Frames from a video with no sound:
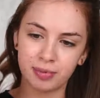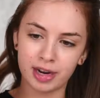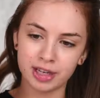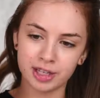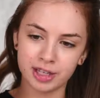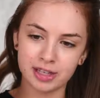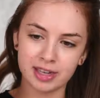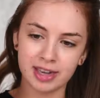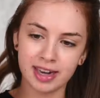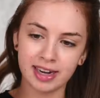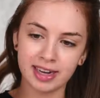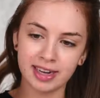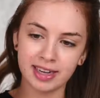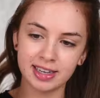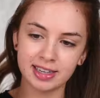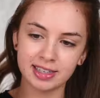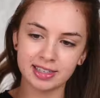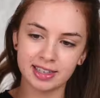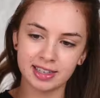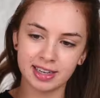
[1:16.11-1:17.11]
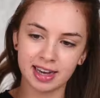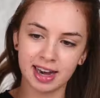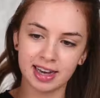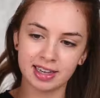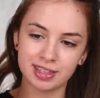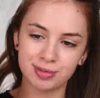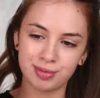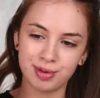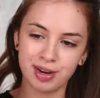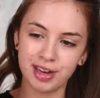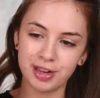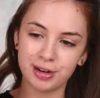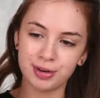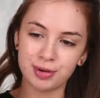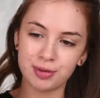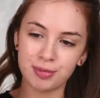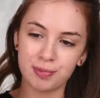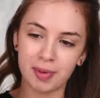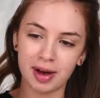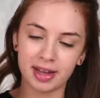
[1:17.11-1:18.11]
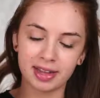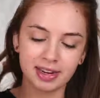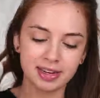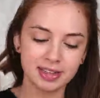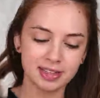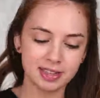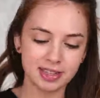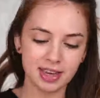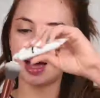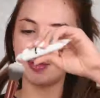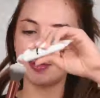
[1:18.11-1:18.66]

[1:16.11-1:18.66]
brushes like this. It has really cool patterns.